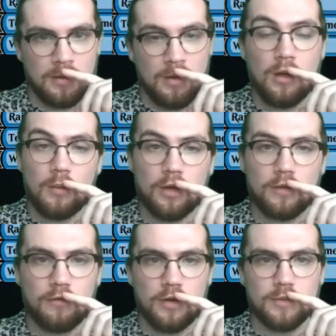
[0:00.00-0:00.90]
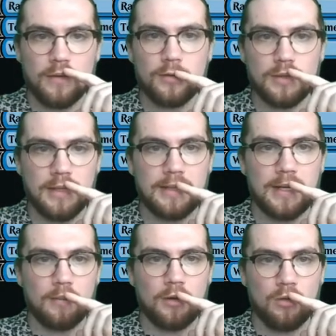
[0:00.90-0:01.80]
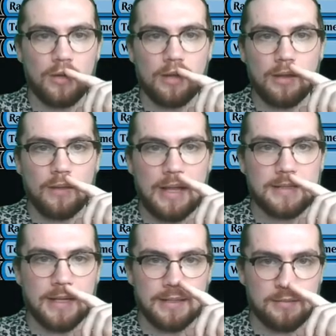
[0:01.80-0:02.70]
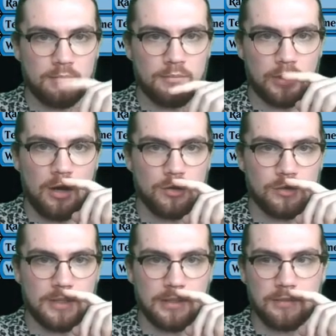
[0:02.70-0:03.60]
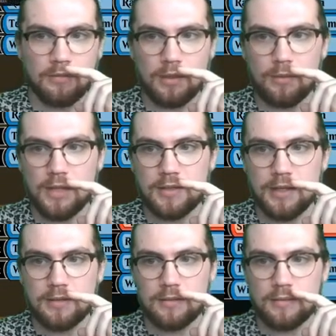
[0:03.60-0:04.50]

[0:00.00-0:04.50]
Oh, we got the Frostbreath, so it did table. Okay, that's nice. But the Larcenist didn't. Okay, well that's nice.